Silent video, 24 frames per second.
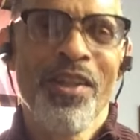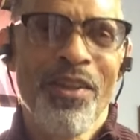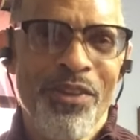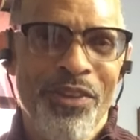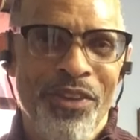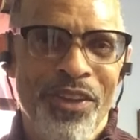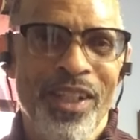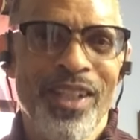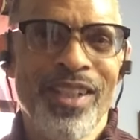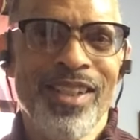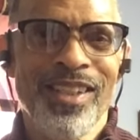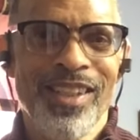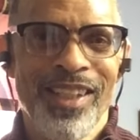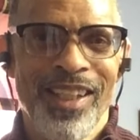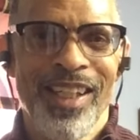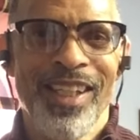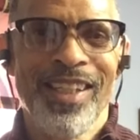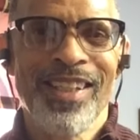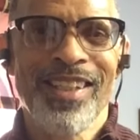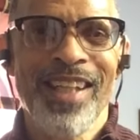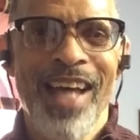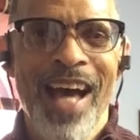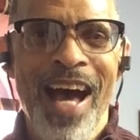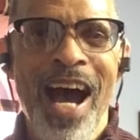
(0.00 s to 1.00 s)
this
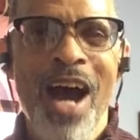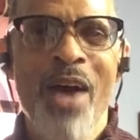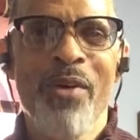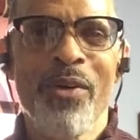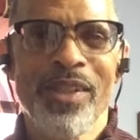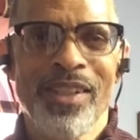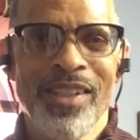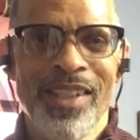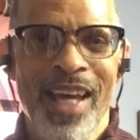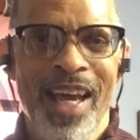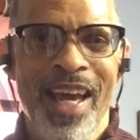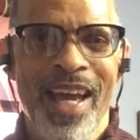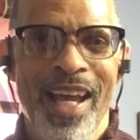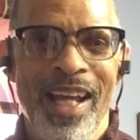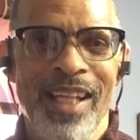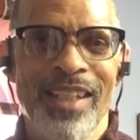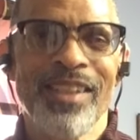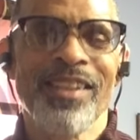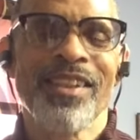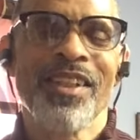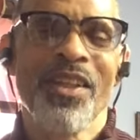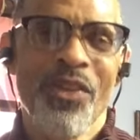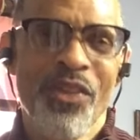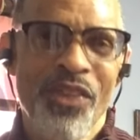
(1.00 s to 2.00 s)
is our
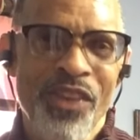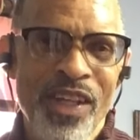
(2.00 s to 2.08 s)
task,